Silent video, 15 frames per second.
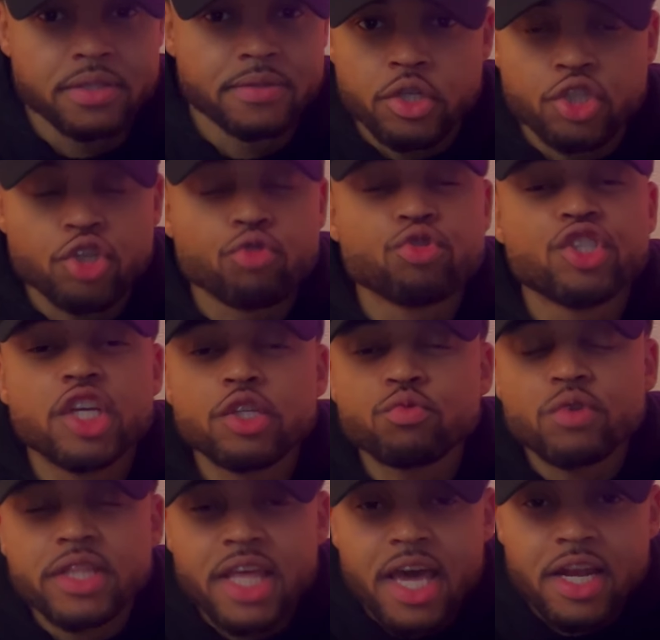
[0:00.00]
So just
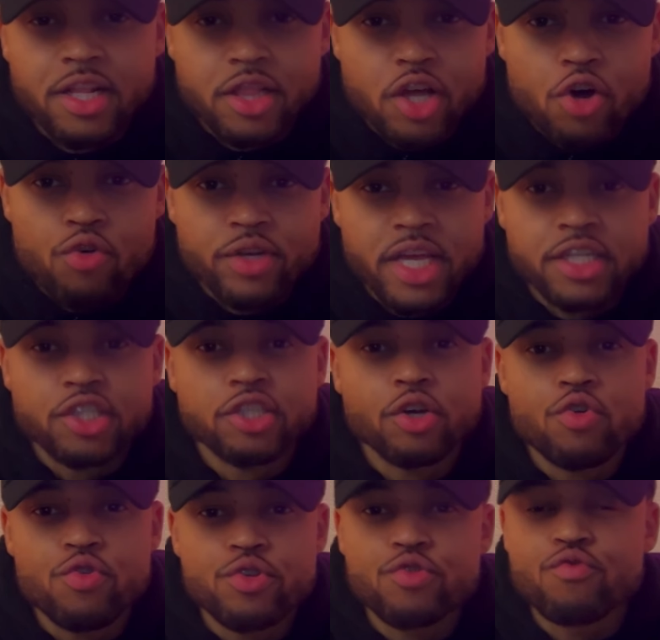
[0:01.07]
with that alone, that's
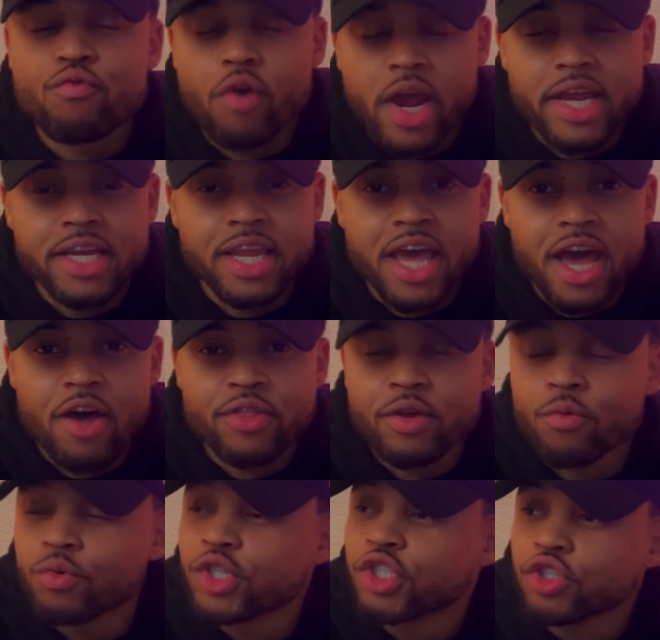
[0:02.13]
showing you right now there
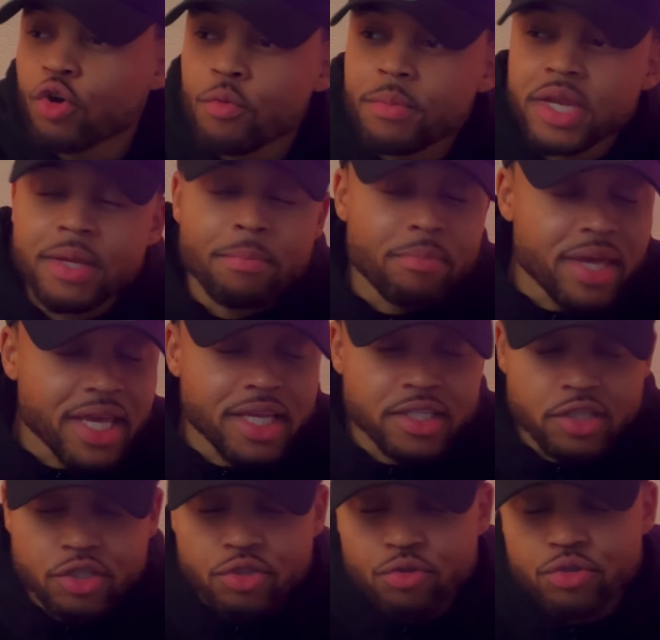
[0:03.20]
were so many big
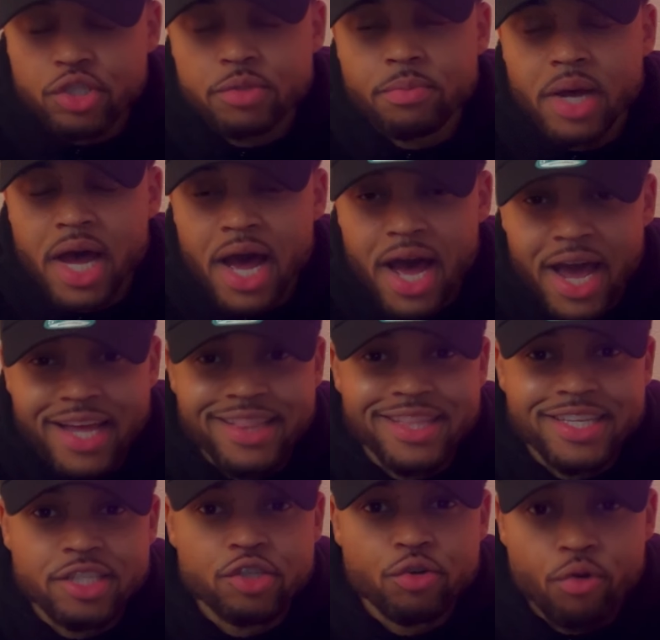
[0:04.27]
institutions behind
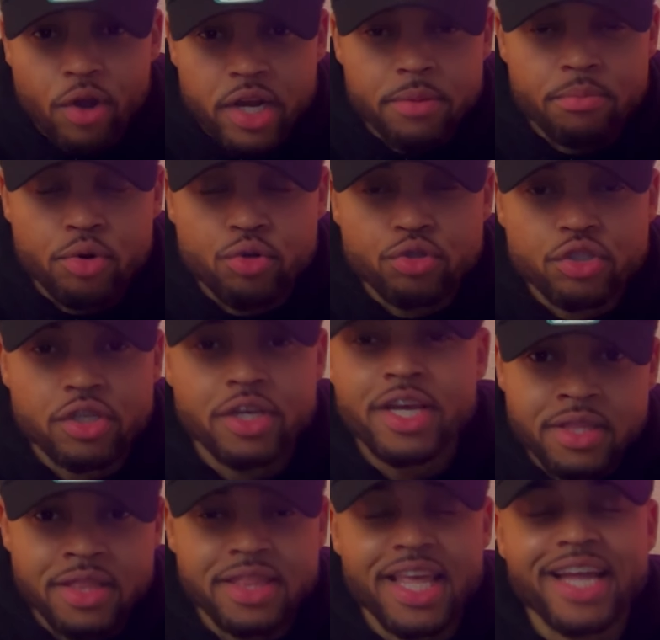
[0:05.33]
this credit booster.
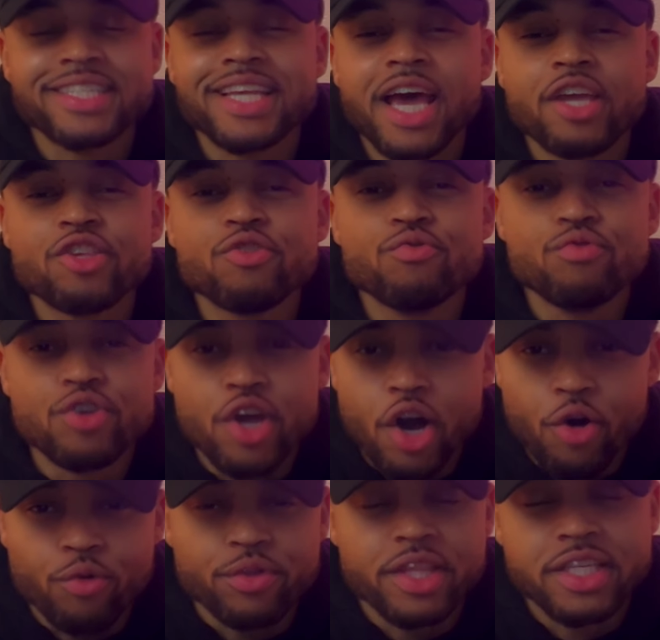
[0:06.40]
That's how you
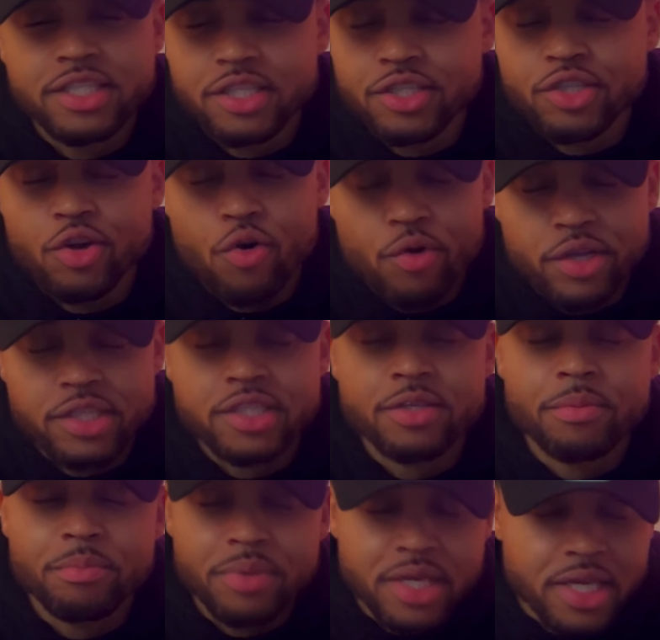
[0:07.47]
know this is going to
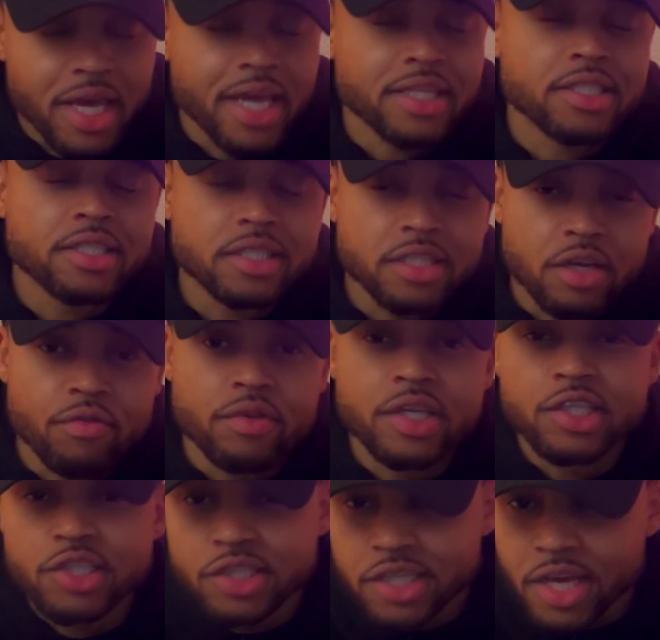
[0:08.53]
be a
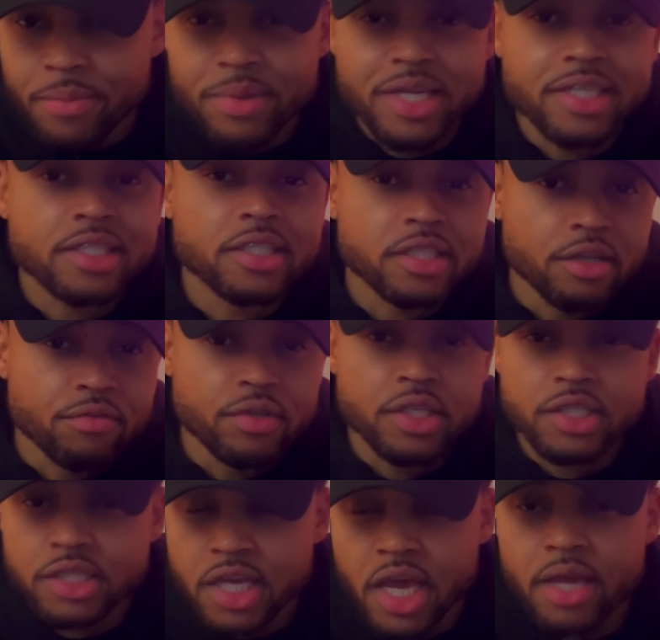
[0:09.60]
serious gem and a
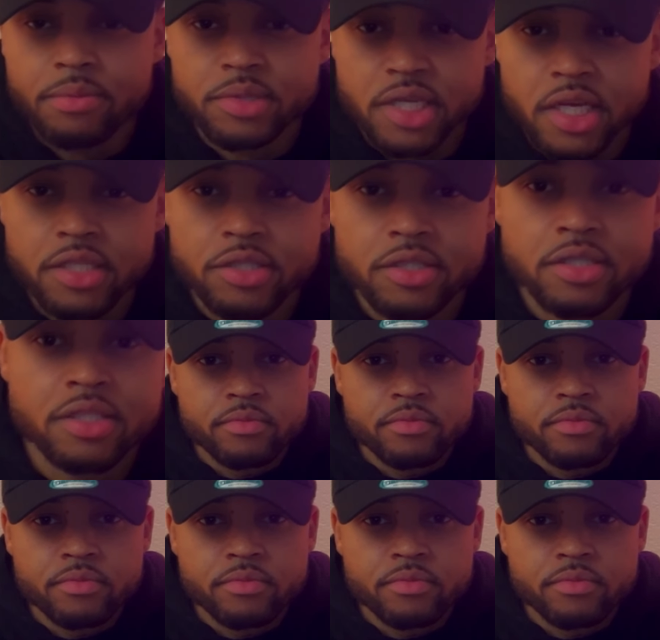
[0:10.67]
serious game changer.